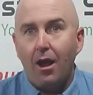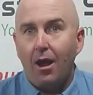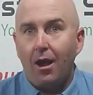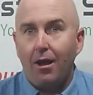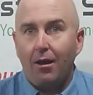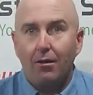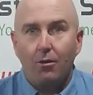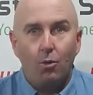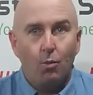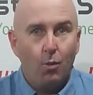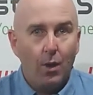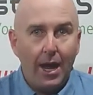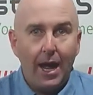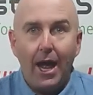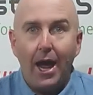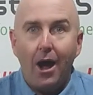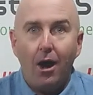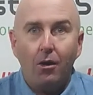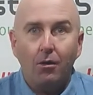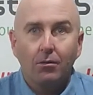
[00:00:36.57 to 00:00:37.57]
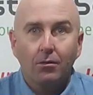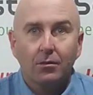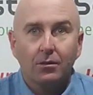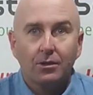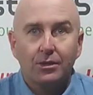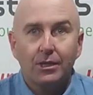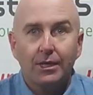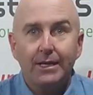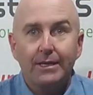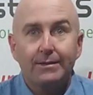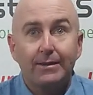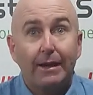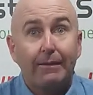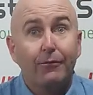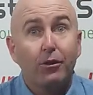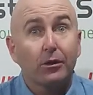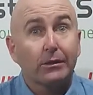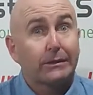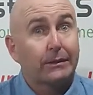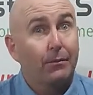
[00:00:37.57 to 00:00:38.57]
wow, gee, they've
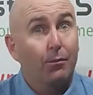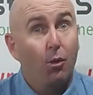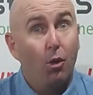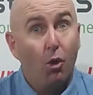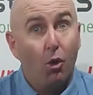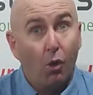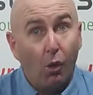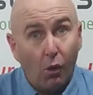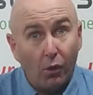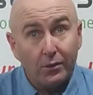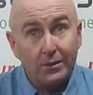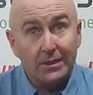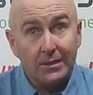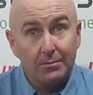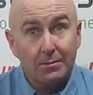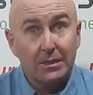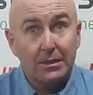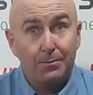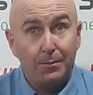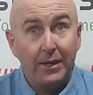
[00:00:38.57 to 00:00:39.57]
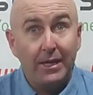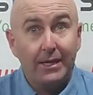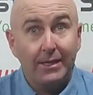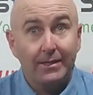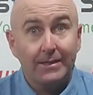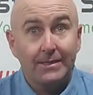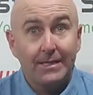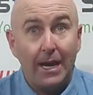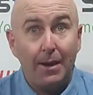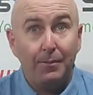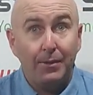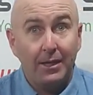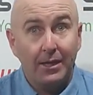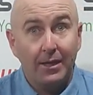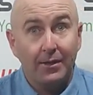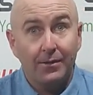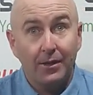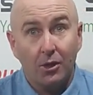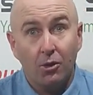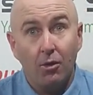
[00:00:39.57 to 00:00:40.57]
got some awesome speakers happening at
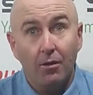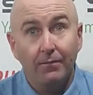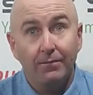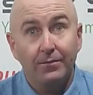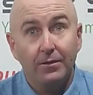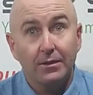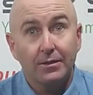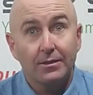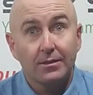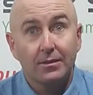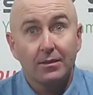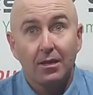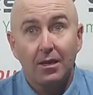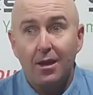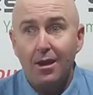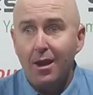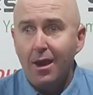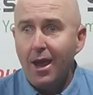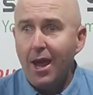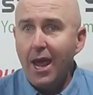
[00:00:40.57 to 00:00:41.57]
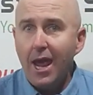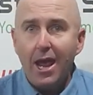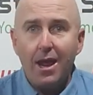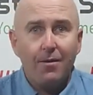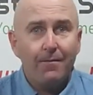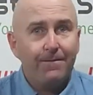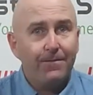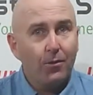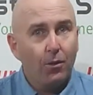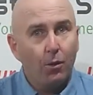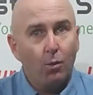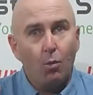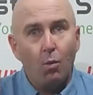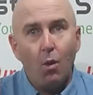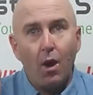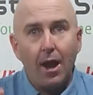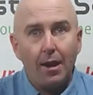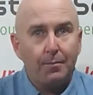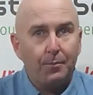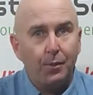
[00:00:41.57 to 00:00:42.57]
the conference. And for the
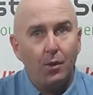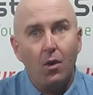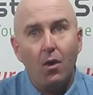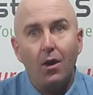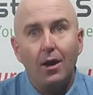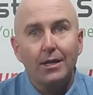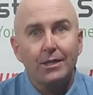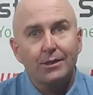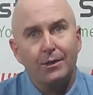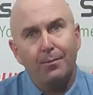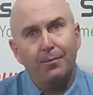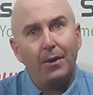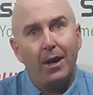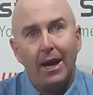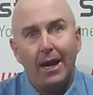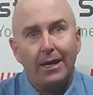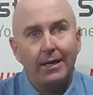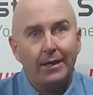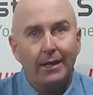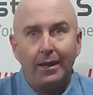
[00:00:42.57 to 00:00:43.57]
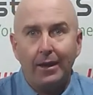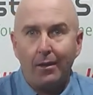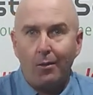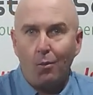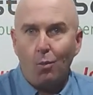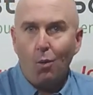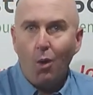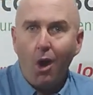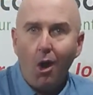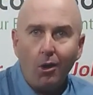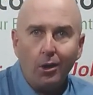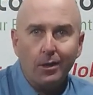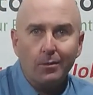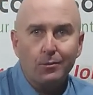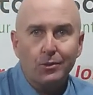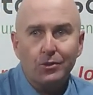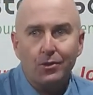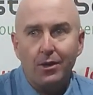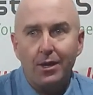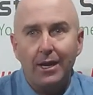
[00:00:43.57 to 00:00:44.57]
one price you're paying, you're getting welcome
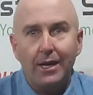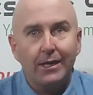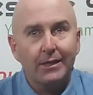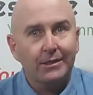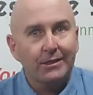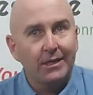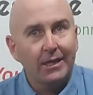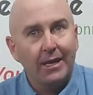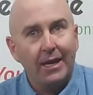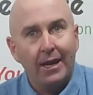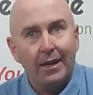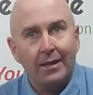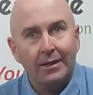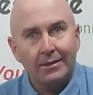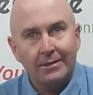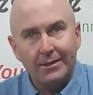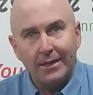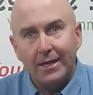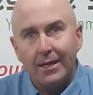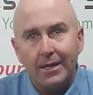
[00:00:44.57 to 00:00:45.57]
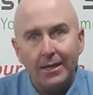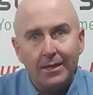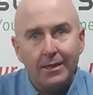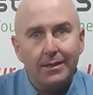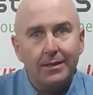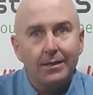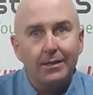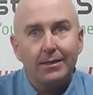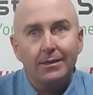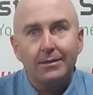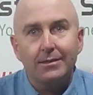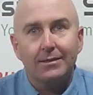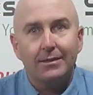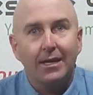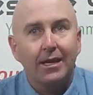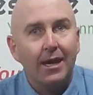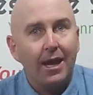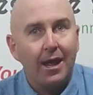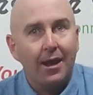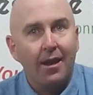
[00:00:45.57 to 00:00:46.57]
drinks, you're getting dinners, you're
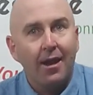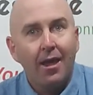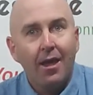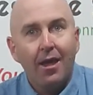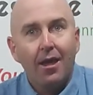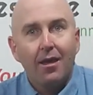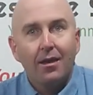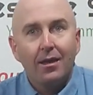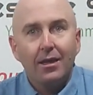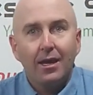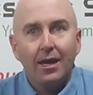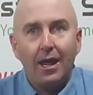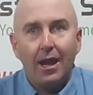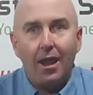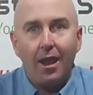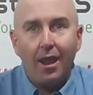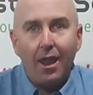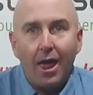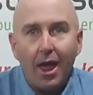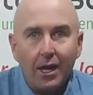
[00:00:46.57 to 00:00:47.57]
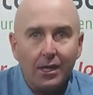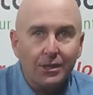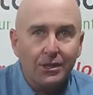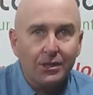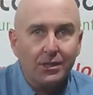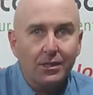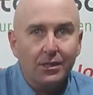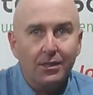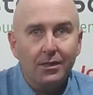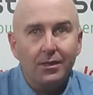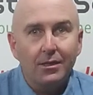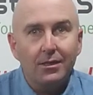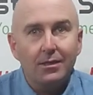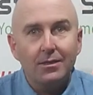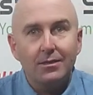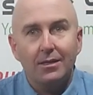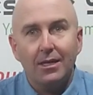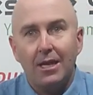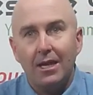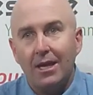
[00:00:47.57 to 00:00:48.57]
getting, you're getting lunches,
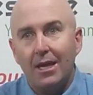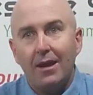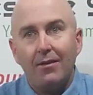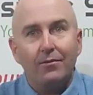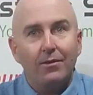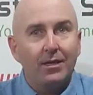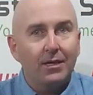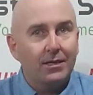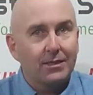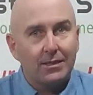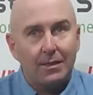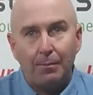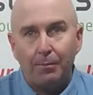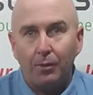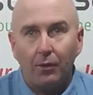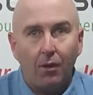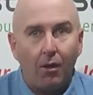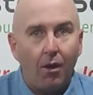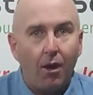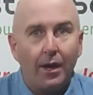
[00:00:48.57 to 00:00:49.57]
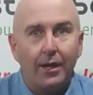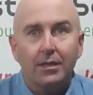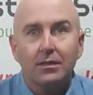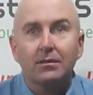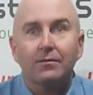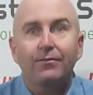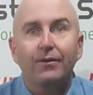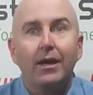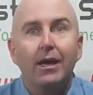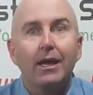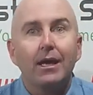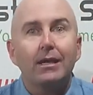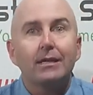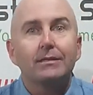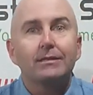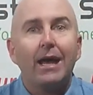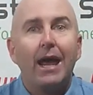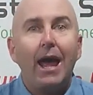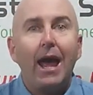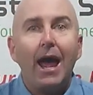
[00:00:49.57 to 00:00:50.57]
you're getting everything supplied. It's
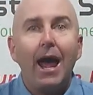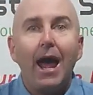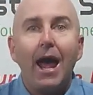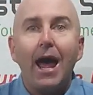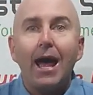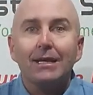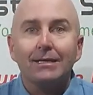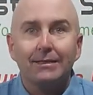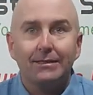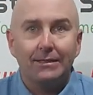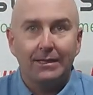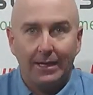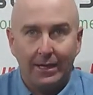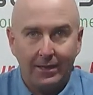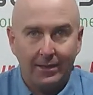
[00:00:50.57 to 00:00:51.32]
fantastic.